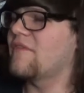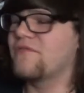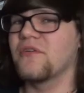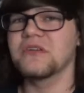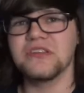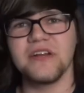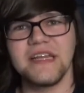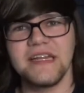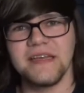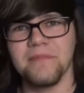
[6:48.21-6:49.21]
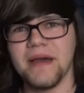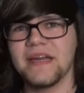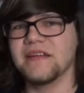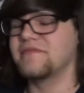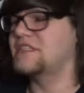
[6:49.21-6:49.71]
first started getting
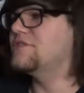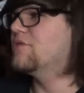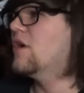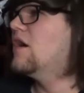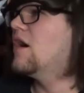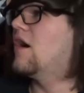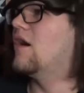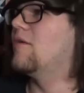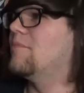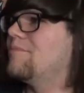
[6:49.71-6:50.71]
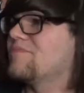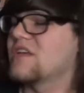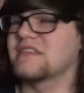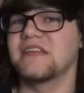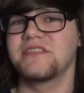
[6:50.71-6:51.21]
competitive too.
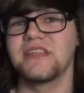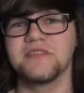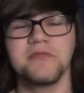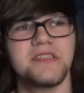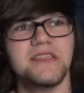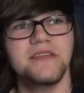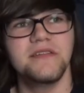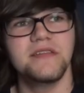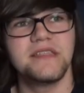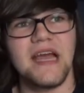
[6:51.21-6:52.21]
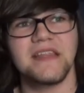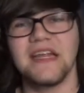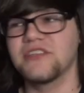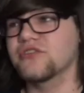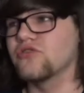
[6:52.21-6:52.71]
Because this was the deck
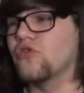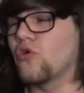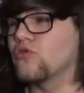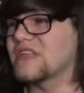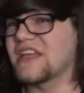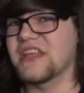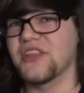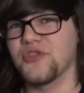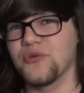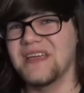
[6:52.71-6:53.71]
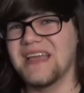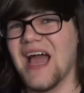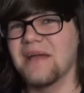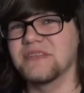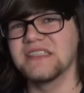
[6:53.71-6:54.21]
that I took to locals I think 3
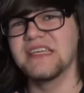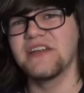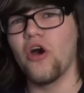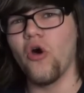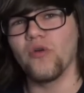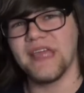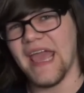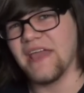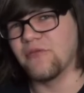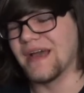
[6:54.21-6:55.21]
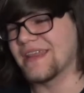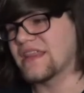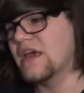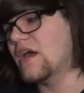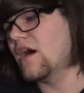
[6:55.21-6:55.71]
times and did okay
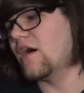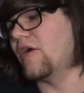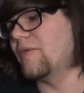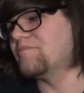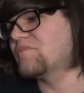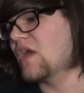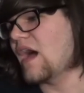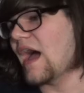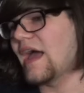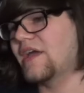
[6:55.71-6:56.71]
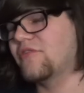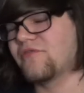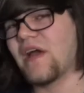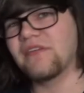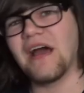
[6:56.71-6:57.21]
with. I
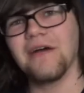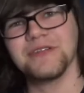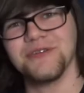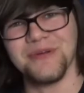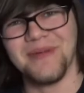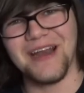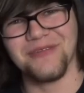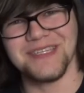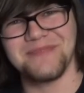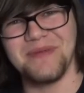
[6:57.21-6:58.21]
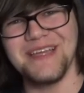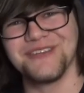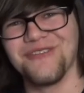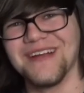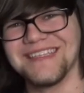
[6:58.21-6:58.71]
found out I was doing better with
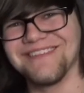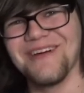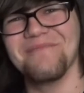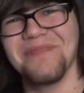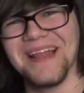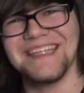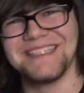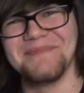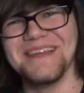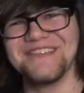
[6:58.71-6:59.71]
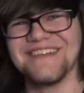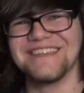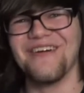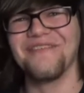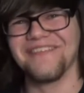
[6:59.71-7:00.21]
Speedroids, so I played
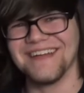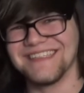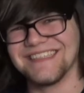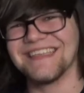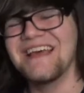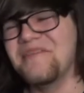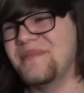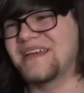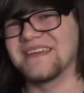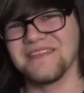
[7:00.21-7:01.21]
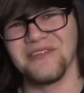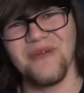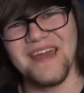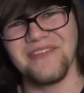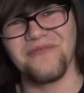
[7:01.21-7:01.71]
Speedroids over it just because of the way the